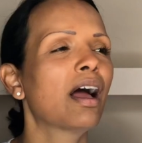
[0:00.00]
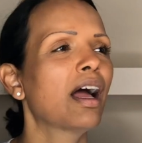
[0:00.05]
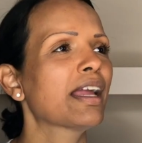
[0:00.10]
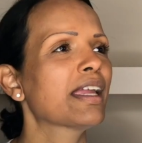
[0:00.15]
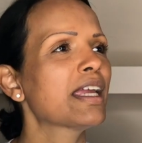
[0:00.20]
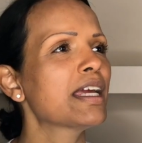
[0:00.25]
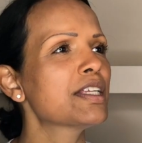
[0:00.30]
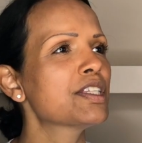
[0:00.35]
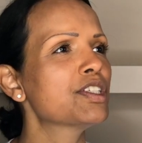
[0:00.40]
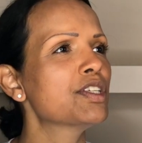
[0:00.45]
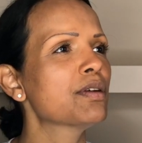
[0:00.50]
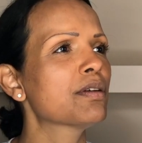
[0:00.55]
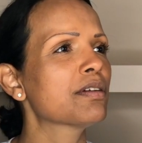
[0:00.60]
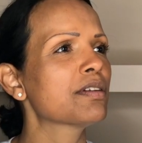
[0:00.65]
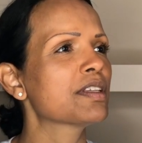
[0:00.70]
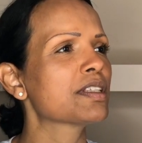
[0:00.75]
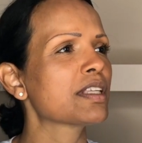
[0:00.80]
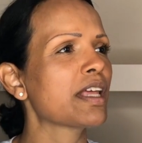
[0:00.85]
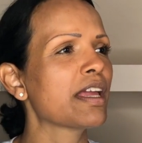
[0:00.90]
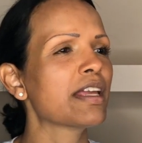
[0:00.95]
I guess you
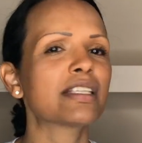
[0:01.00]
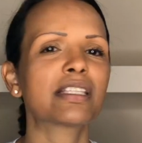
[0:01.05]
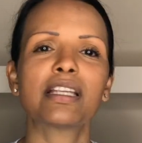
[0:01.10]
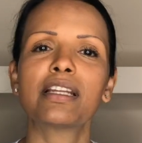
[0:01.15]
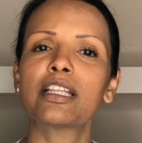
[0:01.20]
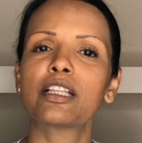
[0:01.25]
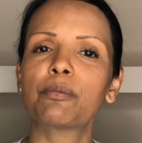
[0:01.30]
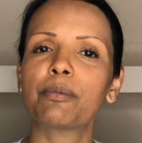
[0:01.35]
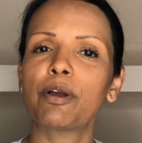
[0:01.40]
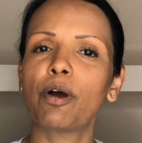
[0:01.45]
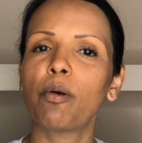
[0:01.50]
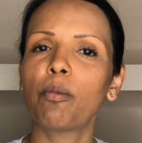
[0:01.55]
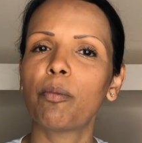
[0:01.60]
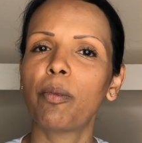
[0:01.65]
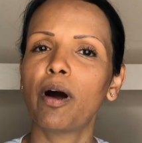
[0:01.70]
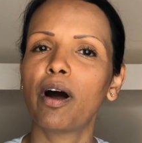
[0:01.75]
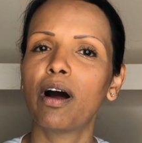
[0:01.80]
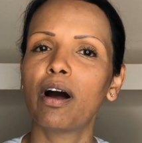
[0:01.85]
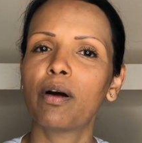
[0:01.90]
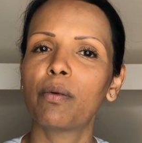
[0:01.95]
could say it's a little bit on
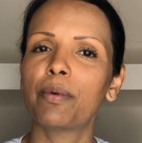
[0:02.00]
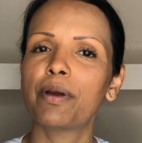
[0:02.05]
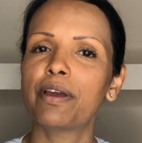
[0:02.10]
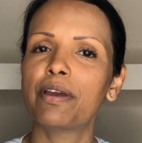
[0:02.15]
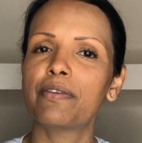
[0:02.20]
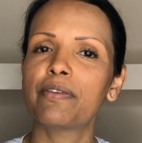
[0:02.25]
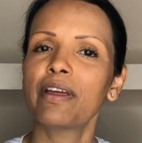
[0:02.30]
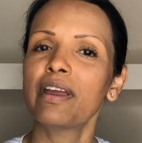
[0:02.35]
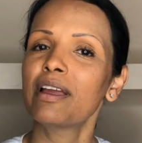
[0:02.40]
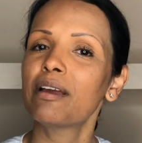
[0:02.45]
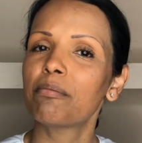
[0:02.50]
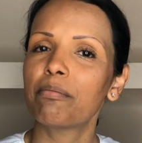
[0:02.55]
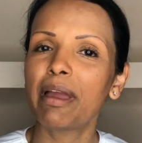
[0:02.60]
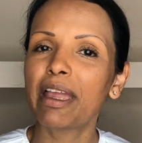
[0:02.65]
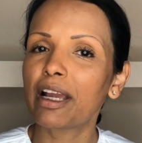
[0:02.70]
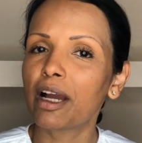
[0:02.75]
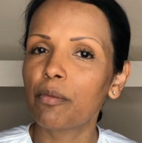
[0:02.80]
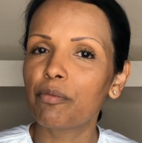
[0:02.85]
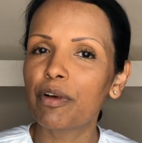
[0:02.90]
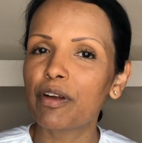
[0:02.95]
par with
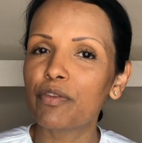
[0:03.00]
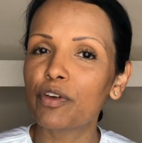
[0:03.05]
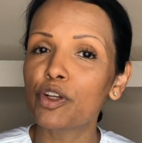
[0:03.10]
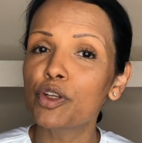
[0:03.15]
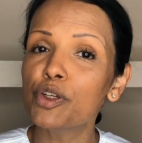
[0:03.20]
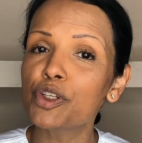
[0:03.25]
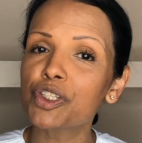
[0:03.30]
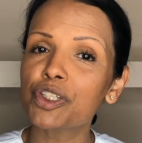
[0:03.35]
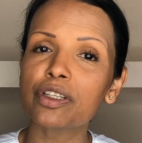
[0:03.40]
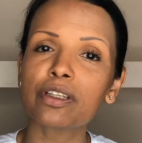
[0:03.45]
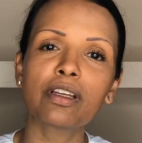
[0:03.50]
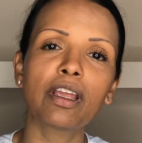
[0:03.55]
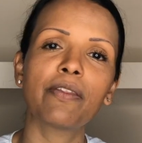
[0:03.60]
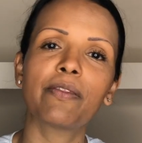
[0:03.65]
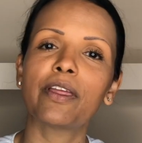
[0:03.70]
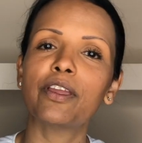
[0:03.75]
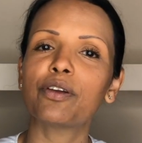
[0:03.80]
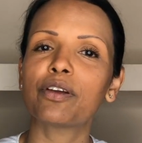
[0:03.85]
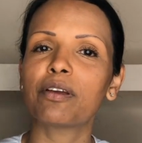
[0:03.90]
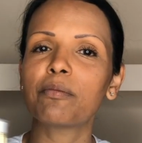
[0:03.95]
Makeup Revolution
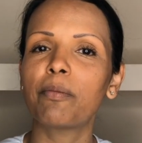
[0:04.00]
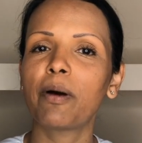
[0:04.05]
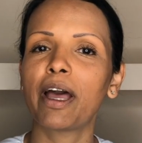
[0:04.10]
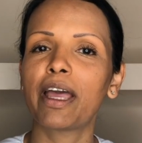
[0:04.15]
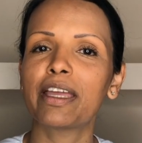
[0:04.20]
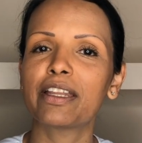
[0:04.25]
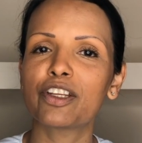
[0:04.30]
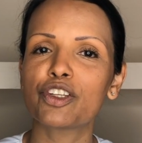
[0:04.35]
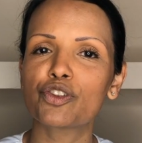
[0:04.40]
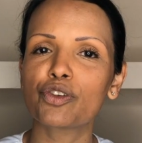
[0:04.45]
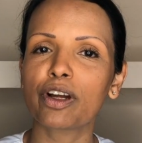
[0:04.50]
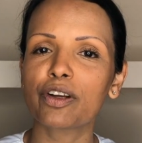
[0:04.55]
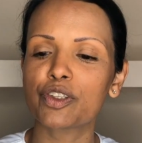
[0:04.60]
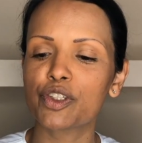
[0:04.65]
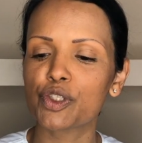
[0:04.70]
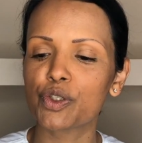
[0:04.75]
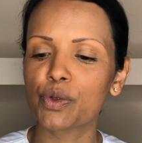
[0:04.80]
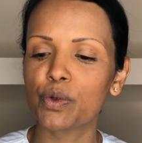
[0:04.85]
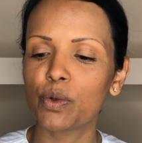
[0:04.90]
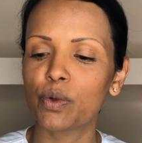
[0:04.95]
in that you can buy it in a
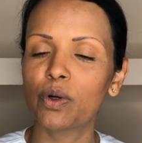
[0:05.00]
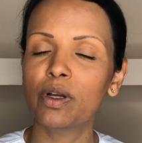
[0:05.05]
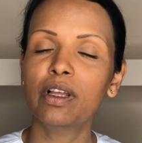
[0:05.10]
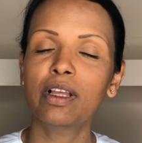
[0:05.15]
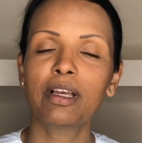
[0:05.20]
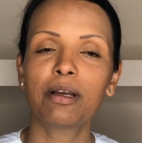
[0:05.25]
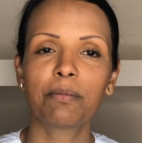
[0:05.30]
drugstore,